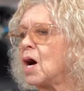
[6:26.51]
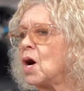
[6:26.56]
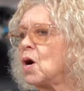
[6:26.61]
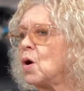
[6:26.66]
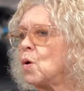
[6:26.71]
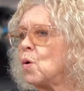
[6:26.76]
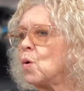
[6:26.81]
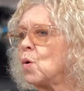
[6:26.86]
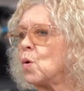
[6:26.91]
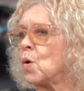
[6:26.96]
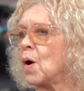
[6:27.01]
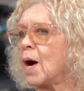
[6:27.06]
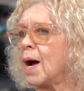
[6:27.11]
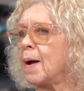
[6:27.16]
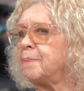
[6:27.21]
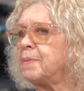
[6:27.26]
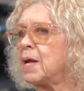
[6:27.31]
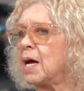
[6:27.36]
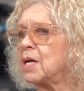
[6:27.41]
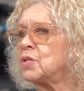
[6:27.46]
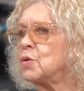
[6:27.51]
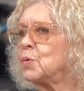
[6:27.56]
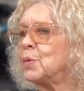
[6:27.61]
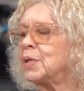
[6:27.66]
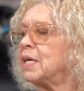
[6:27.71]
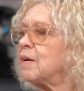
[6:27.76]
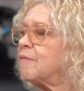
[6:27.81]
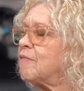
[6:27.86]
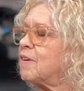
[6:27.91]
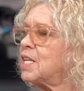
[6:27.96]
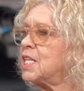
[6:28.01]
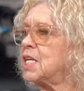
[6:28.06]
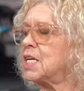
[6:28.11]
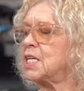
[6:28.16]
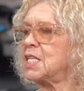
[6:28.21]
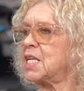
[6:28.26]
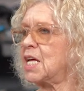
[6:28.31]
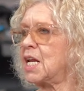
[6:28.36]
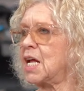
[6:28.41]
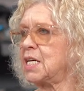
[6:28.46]
oh, I'm not doing
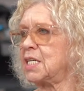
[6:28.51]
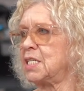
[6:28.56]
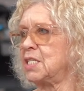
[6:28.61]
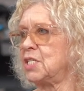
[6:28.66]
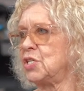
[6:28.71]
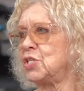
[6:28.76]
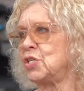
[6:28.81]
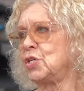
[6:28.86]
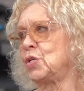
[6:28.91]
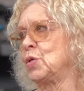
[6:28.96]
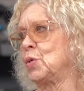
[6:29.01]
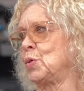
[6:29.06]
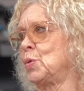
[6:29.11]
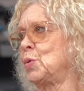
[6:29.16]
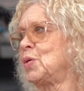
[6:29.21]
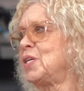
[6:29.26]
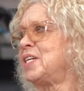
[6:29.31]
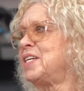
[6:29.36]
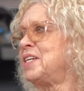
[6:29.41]
everything that I can do.